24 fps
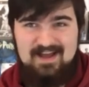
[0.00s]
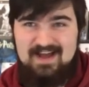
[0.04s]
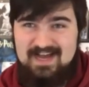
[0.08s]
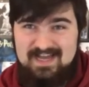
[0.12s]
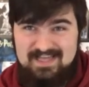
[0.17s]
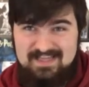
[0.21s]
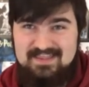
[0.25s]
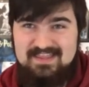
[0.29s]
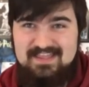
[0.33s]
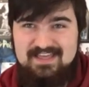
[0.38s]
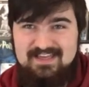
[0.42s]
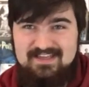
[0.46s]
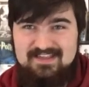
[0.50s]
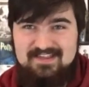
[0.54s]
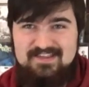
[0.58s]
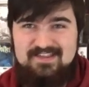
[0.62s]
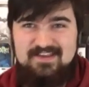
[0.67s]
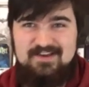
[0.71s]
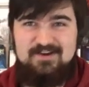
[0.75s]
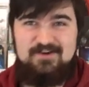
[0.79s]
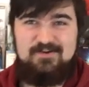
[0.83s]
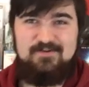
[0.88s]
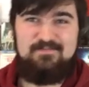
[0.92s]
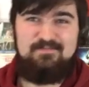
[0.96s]
I think
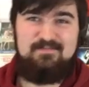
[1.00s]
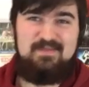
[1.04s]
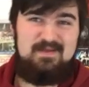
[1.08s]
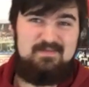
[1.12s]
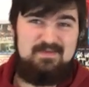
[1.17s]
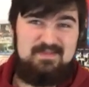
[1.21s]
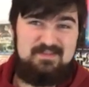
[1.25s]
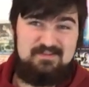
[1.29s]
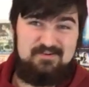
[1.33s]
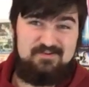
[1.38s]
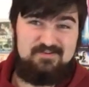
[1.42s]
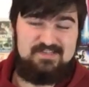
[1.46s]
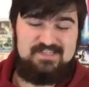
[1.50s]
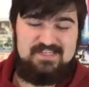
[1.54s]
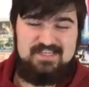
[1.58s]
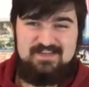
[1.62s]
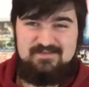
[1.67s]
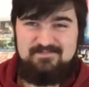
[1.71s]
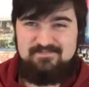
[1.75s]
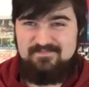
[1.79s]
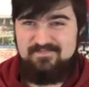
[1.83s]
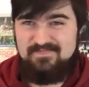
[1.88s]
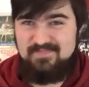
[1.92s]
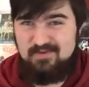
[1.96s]
so. Maybe
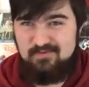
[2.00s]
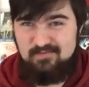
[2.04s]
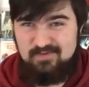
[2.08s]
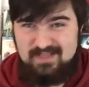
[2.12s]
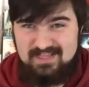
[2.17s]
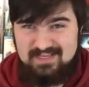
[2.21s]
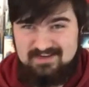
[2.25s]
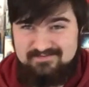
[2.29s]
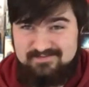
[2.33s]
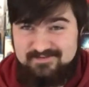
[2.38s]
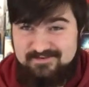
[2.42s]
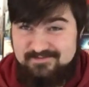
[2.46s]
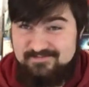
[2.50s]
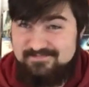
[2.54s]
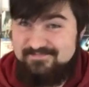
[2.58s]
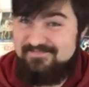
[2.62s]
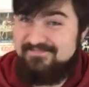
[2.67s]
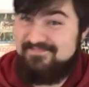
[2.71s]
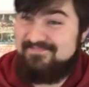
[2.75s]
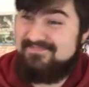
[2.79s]
13, whatever.